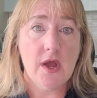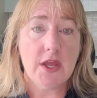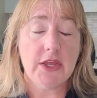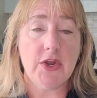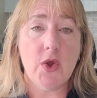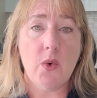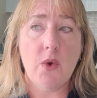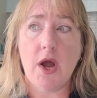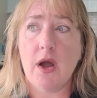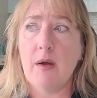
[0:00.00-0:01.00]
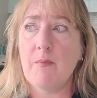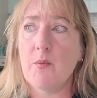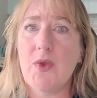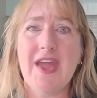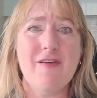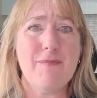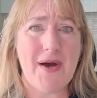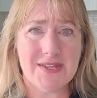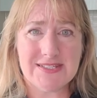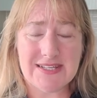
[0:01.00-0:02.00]
You know, um, we have
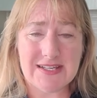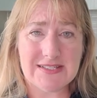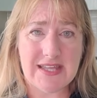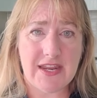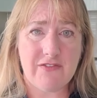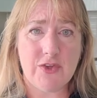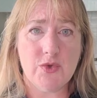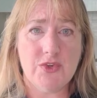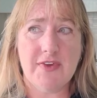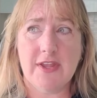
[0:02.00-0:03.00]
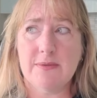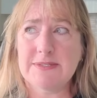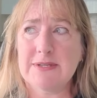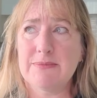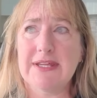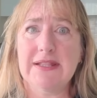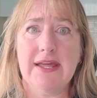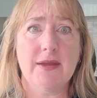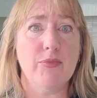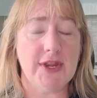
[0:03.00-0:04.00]
policies that if you develop something
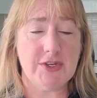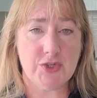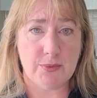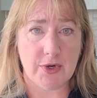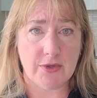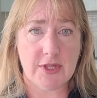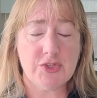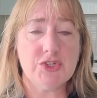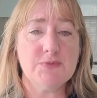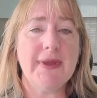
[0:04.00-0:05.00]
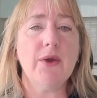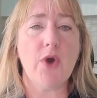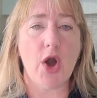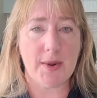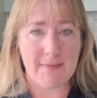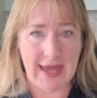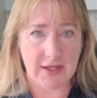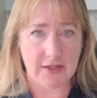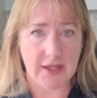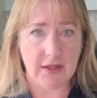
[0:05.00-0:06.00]
like a brain tumor, that just pay out
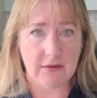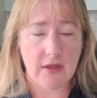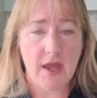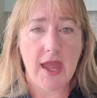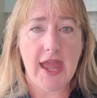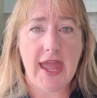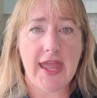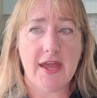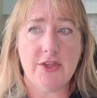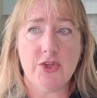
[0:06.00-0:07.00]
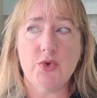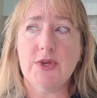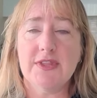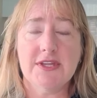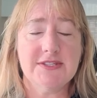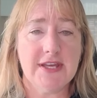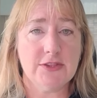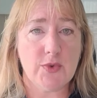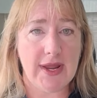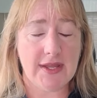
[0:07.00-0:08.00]
automatically. And you can then take
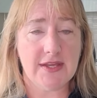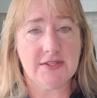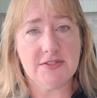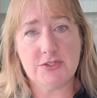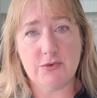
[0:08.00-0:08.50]
the grandkids to